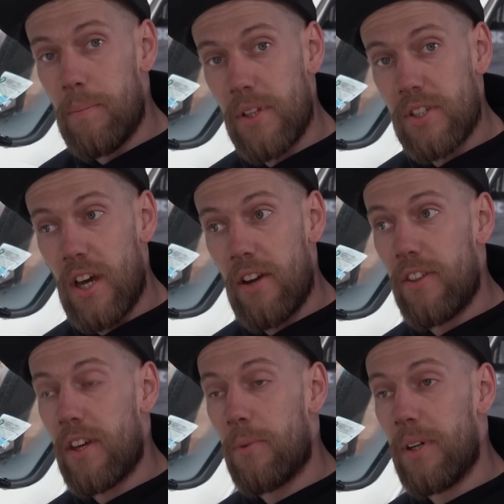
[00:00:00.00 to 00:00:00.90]
put the tyre on
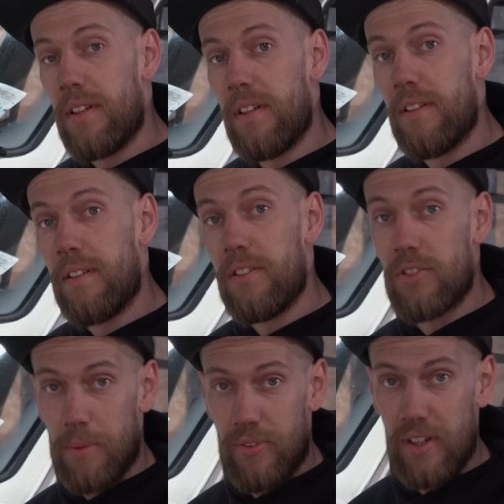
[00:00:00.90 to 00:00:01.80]
the other wheel and
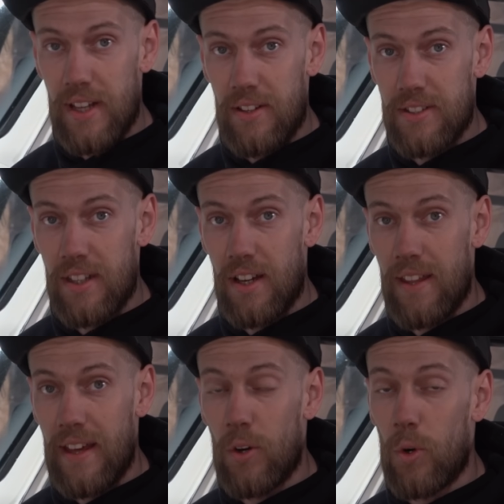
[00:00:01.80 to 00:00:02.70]
drop the front down and see the height of
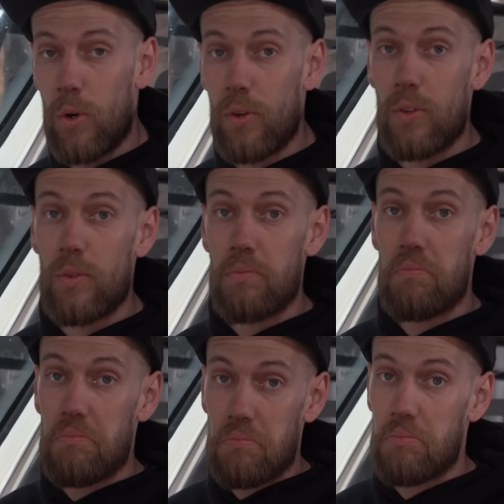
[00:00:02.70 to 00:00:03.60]
that, or
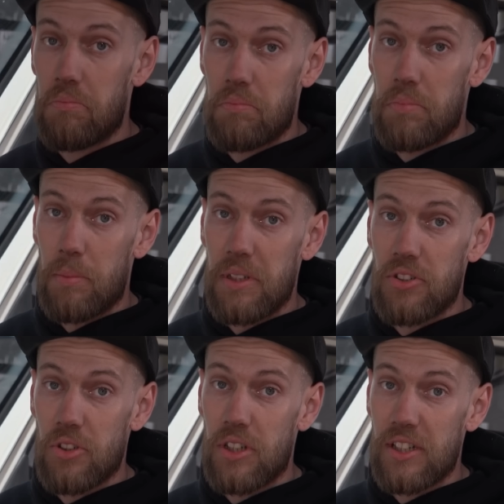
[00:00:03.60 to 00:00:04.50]
probably
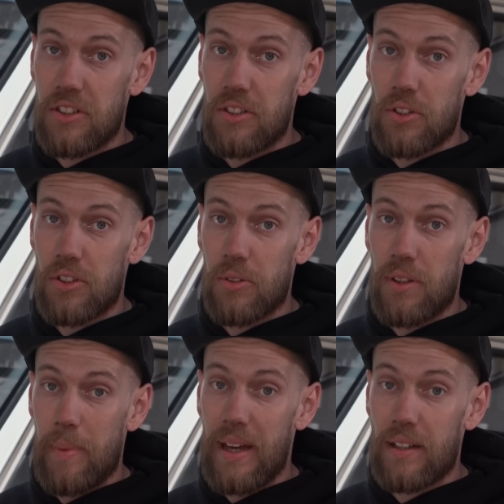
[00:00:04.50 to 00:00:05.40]
should actually look at doing
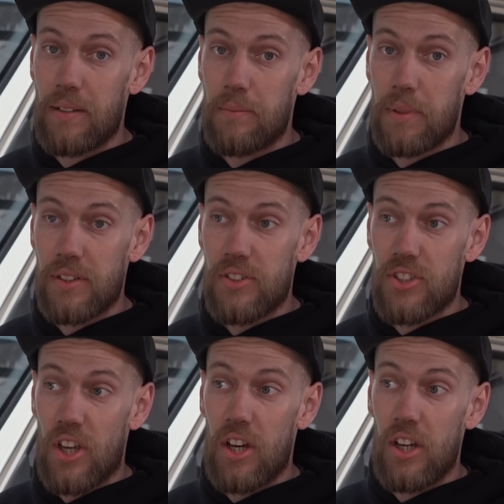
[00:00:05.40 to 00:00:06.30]
the back,
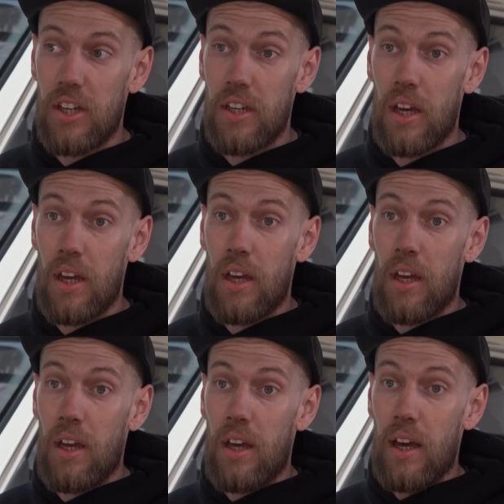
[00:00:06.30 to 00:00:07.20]
because I
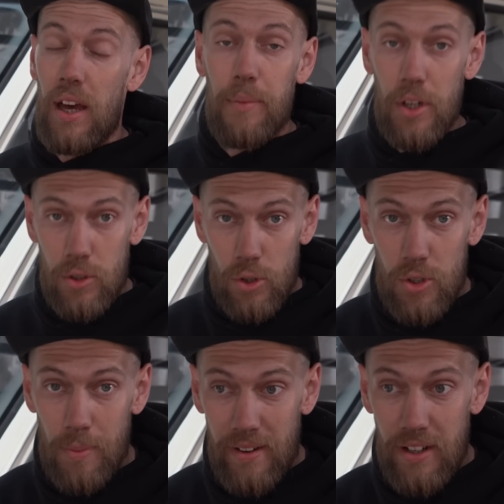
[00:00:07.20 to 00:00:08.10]
am no
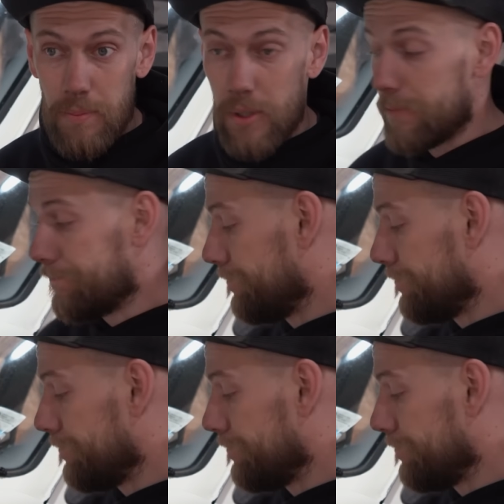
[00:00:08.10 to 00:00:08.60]
torsion bar expert.